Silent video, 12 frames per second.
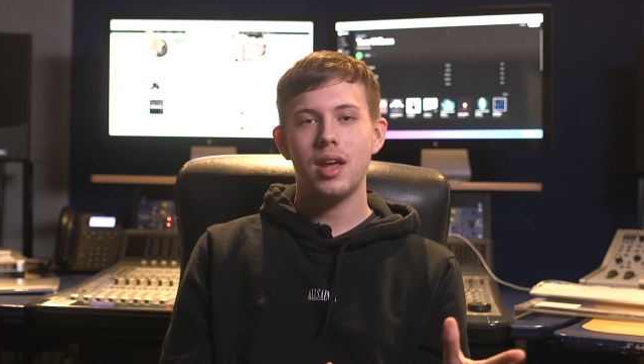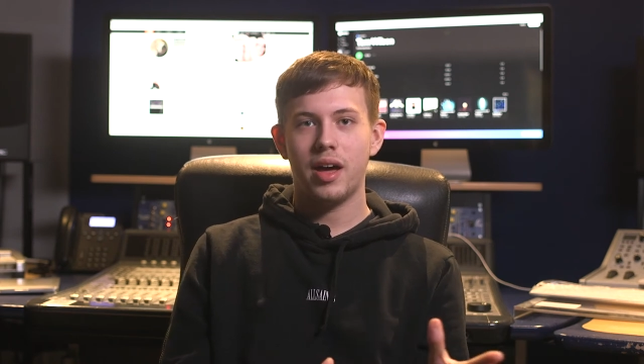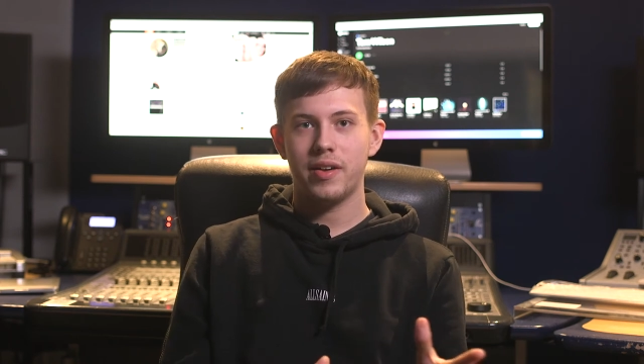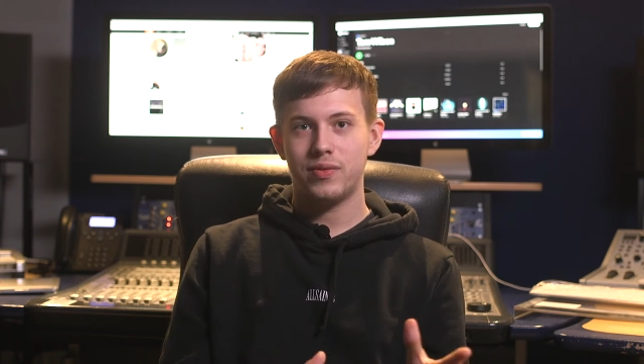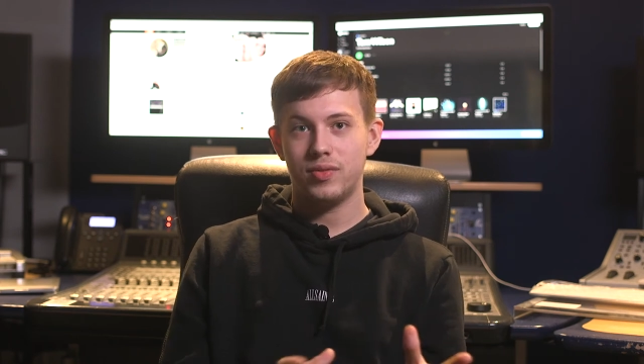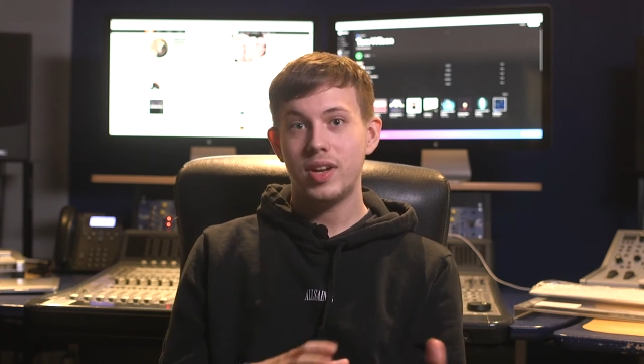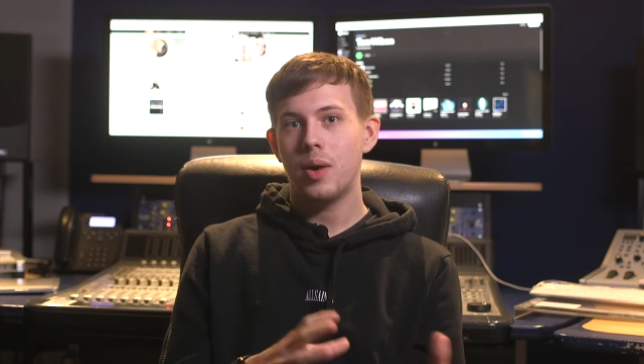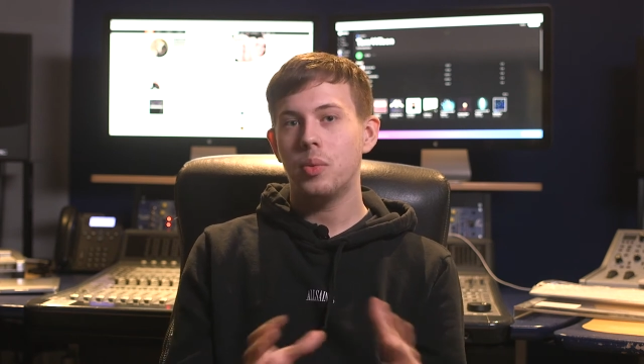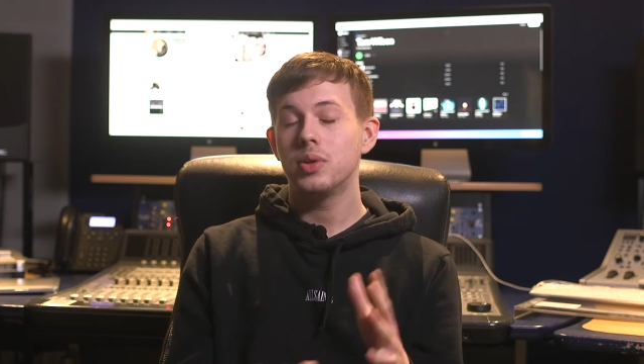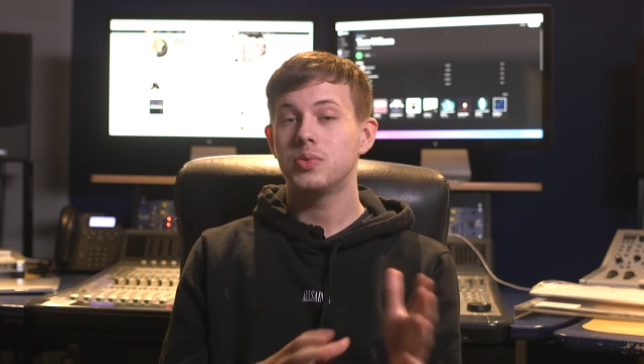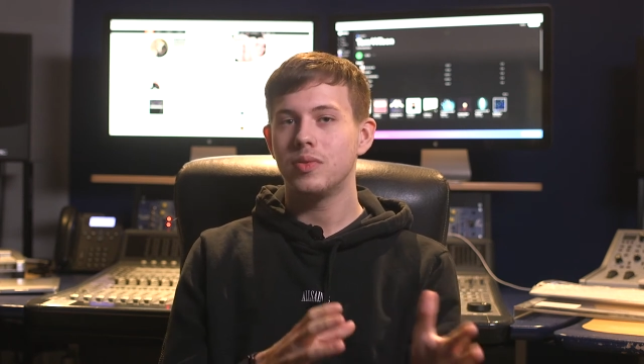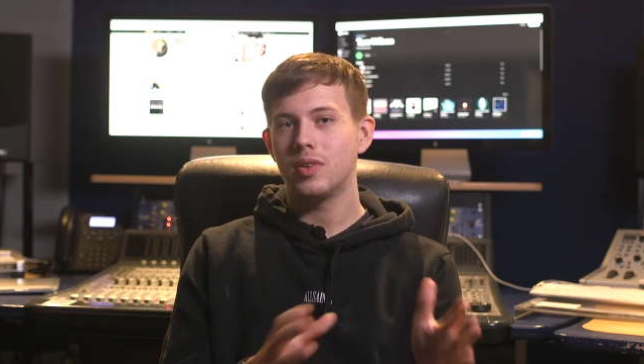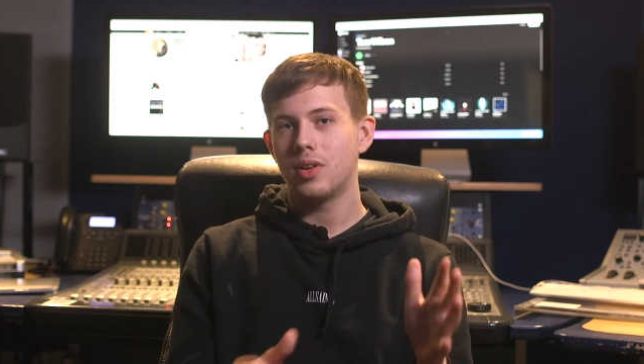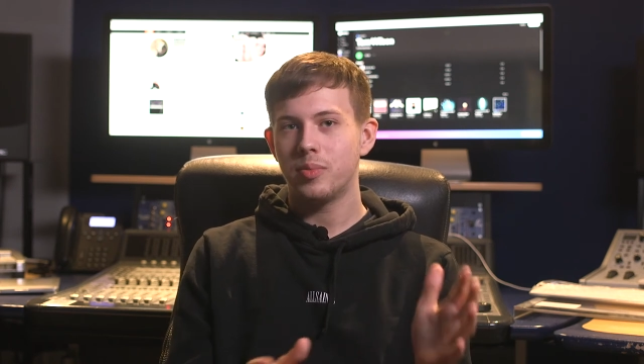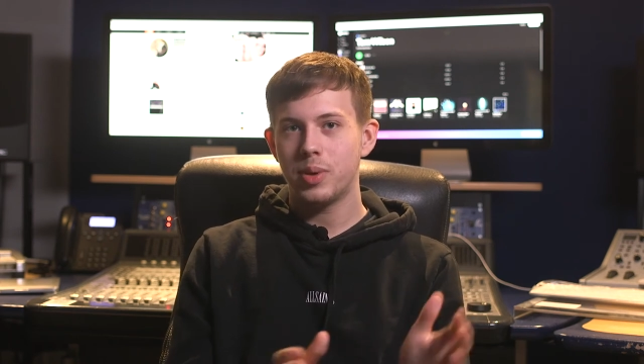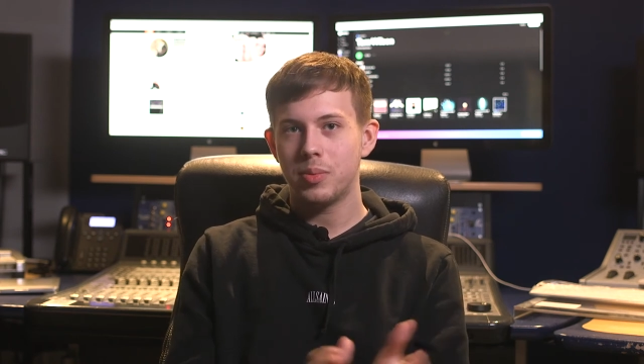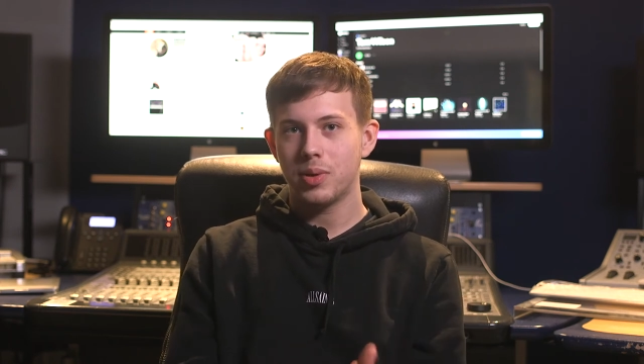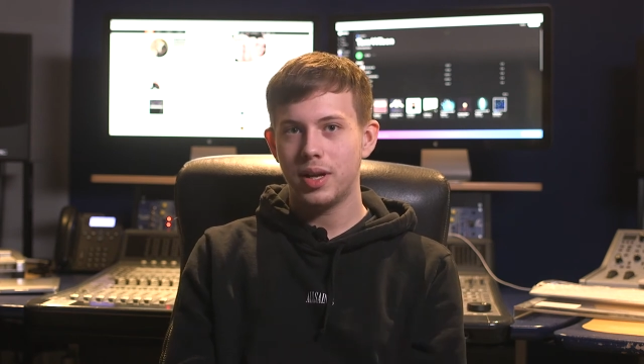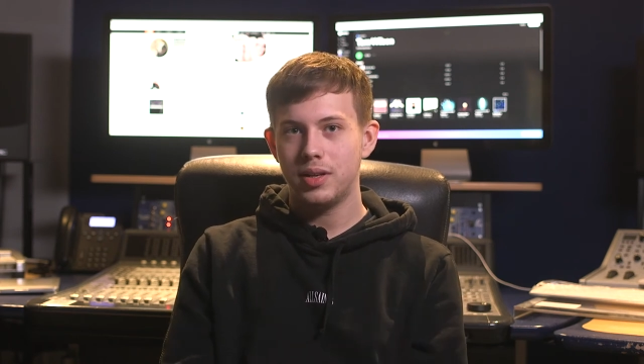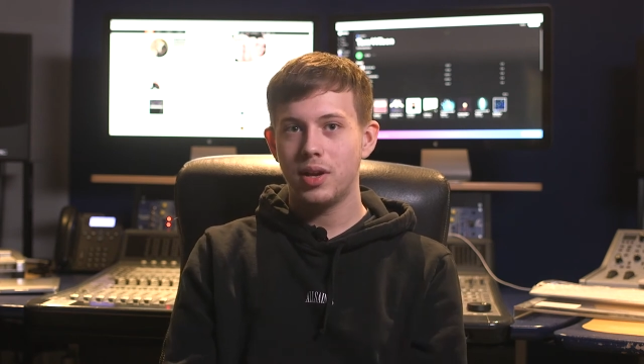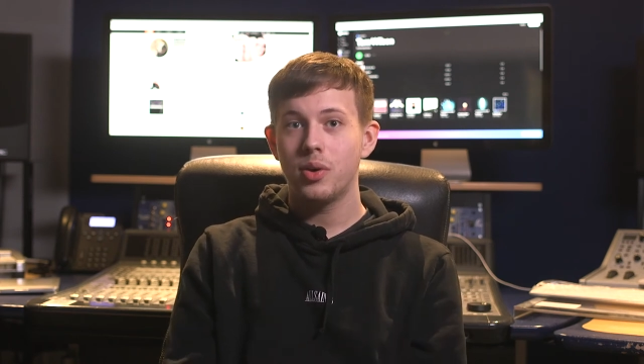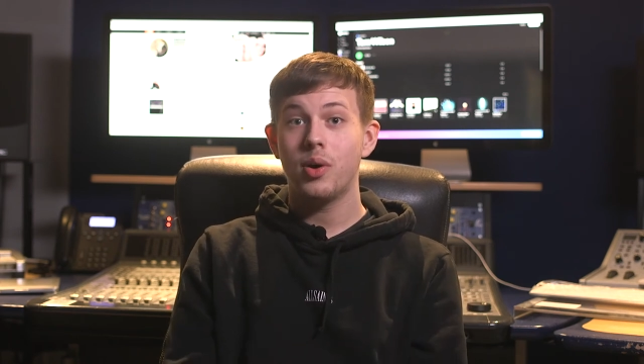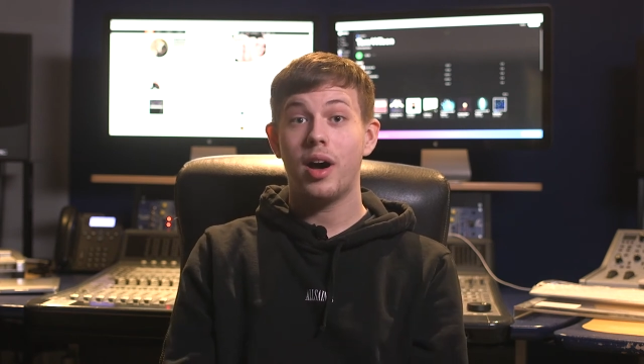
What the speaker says: I've networked with a lot of people I know.